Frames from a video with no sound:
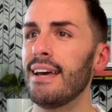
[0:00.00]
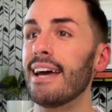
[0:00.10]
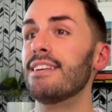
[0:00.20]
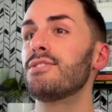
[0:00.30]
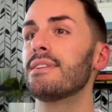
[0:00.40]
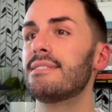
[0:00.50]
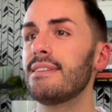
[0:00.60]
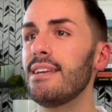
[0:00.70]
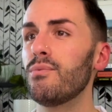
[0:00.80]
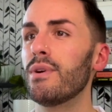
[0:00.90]
And as you can
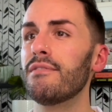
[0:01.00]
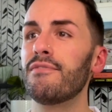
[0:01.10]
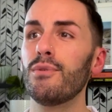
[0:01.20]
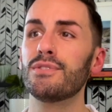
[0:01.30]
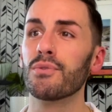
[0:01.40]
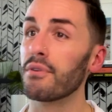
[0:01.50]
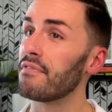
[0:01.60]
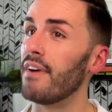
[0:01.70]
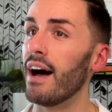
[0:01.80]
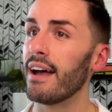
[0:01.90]
see, when foods are
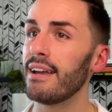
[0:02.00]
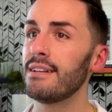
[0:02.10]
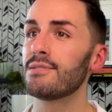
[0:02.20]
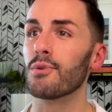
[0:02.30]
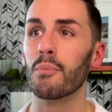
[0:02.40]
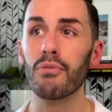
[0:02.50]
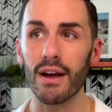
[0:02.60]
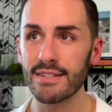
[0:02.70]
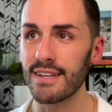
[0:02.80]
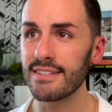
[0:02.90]
refined or
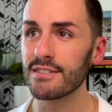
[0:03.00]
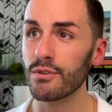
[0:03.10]
processed,